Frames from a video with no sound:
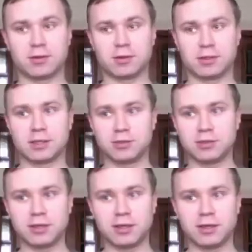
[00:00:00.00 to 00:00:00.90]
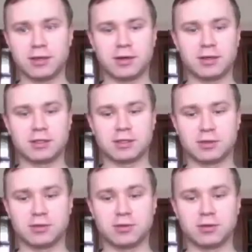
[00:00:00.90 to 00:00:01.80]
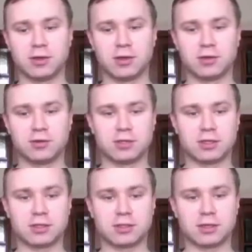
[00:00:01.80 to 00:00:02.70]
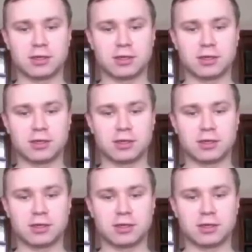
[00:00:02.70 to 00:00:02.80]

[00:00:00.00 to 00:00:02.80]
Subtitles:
the solution here is you just